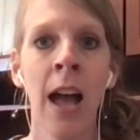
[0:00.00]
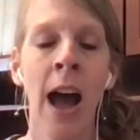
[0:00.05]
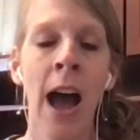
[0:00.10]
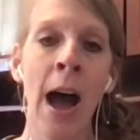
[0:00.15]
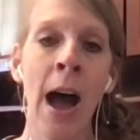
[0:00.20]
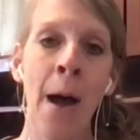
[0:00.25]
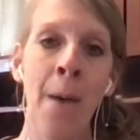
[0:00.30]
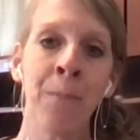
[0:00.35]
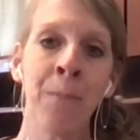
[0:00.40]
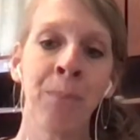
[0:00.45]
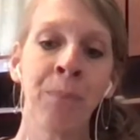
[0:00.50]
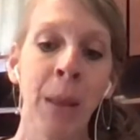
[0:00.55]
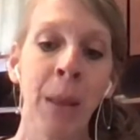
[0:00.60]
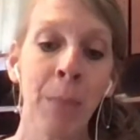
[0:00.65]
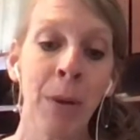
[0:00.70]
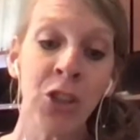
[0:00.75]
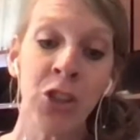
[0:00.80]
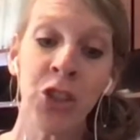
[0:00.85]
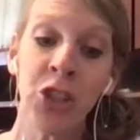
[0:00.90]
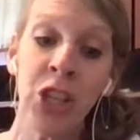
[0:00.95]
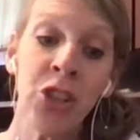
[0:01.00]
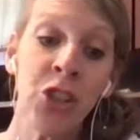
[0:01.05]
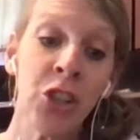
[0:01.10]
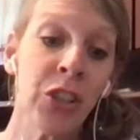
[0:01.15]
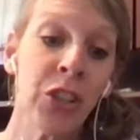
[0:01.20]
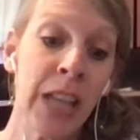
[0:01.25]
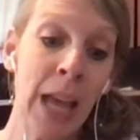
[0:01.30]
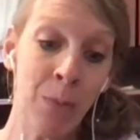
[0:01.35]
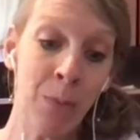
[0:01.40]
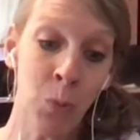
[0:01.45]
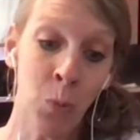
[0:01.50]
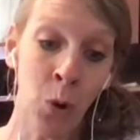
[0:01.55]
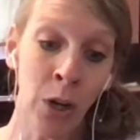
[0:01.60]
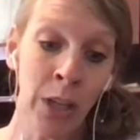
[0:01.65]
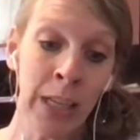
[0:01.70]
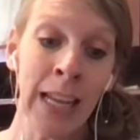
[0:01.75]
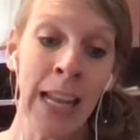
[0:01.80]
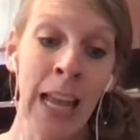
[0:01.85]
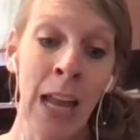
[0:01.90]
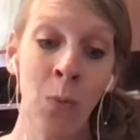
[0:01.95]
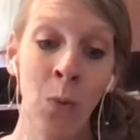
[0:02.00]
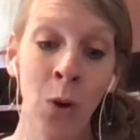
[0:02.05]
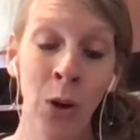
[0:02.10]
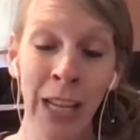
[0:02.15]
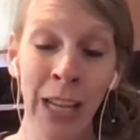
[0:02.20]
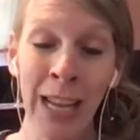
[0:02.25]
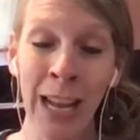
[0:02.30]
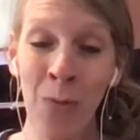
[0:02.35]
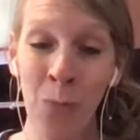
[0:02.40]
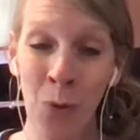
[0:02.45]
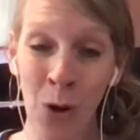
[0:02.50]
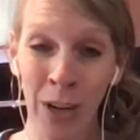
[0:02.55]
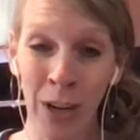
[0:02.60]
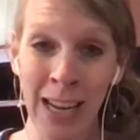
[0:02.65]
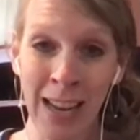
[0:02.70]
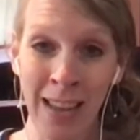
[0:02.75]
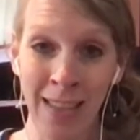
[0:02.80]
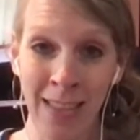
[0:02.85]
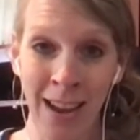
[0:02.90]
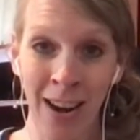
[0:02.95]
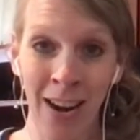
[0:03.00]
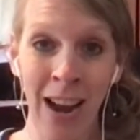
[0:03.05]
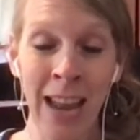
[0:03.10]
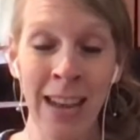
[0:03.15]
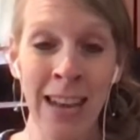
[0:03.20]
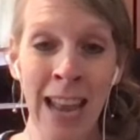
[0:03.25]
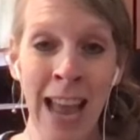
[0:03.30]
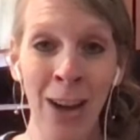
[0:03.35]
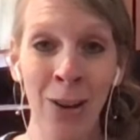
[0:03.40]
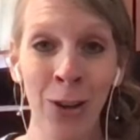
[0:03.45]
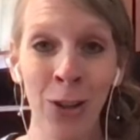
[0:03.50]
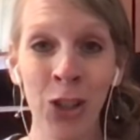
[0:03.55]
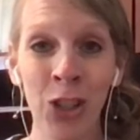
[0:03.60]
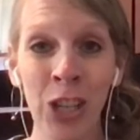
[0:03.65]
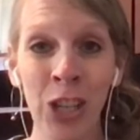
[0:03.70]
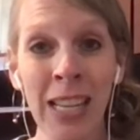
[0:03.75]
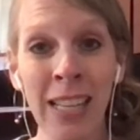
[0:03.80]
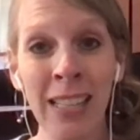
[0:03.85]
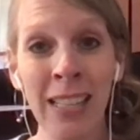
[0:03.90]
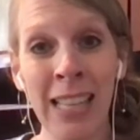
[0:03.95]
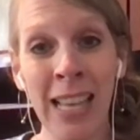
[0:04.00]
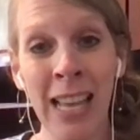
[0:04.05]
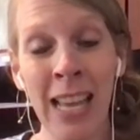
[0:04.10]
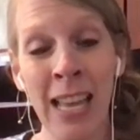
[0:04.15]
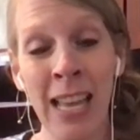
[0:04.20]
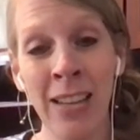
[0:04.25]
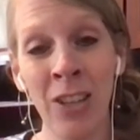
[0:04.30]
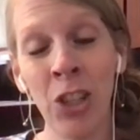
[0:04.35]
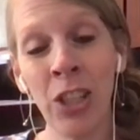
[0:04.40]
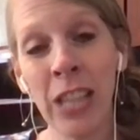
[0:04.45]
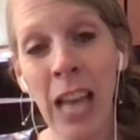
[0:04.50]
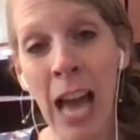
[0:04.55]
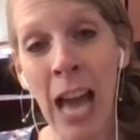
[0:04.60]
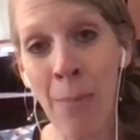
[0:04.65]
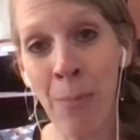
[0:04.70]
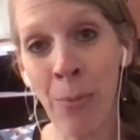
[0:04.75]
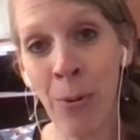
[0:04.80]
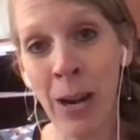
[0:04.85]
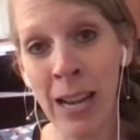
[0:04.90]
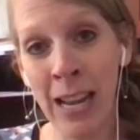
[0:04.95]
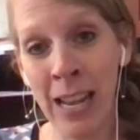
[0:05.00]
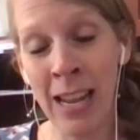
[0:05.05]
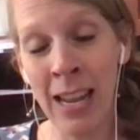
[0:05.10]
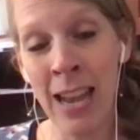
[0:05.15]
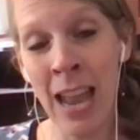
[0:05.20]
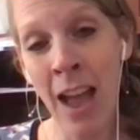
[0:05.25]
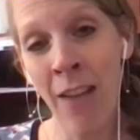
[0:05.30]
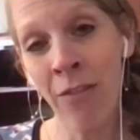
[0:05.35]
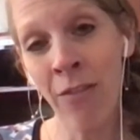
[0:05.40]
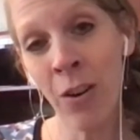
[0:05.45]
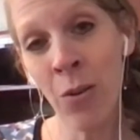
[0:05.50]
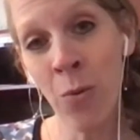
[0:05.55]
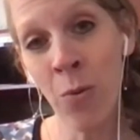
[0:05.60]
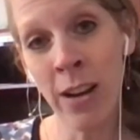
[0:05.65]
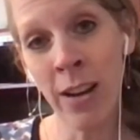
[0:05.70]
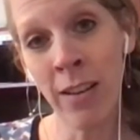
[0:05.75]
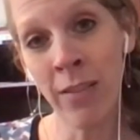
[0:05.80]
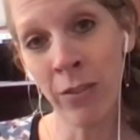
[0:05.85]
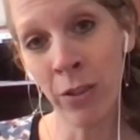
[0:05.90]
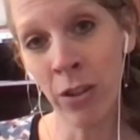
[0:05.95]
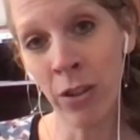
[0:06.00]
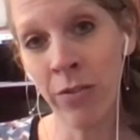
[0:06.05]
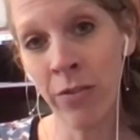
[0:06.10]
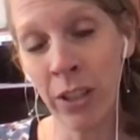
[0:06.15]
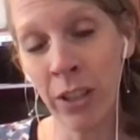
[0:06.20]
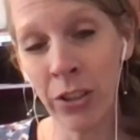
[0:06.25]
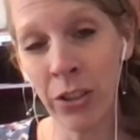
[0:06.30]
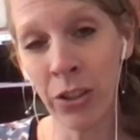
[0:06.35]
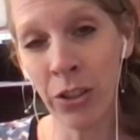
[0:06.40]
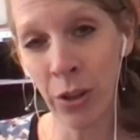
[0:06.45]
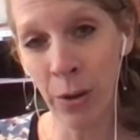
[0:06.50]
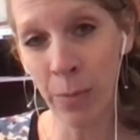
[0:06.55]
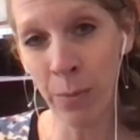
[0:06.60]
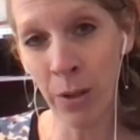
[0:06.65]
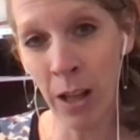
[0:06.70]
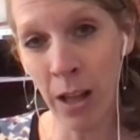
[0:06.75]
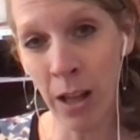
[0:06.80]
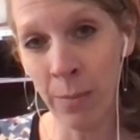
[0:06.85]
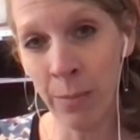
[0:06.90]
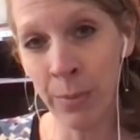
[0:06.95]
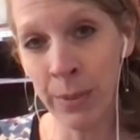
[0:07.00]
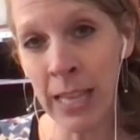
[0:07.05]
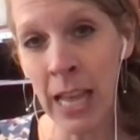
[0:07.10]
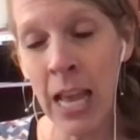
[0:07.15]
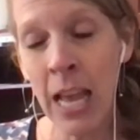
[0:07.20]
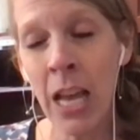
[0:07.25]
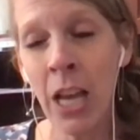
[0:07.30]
Um, but she just kept working and working and working in there. And now she is in, she's operating in every one of Louisville's strip clubs.